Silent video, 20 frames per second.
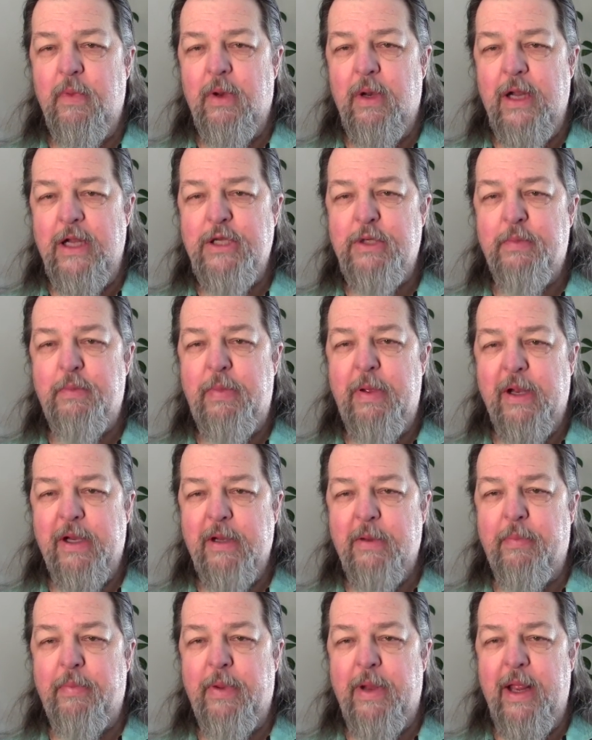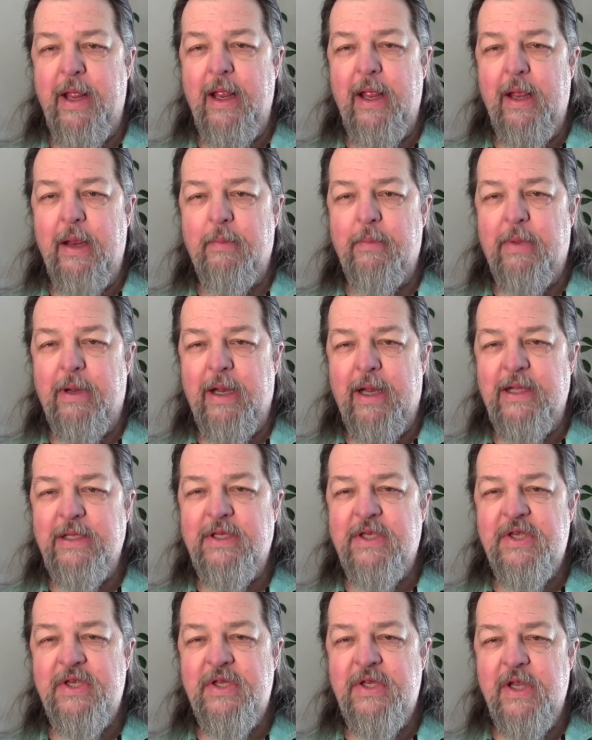let's pick a plan, but
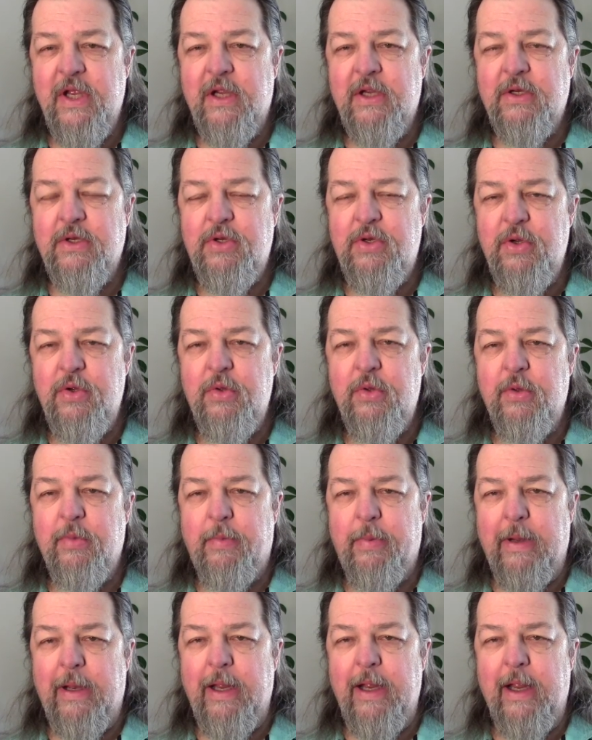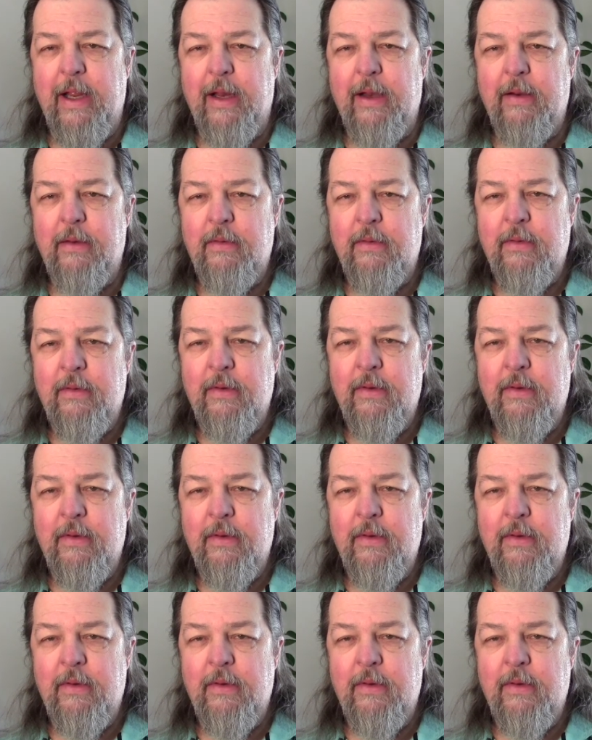let's stick to the plan.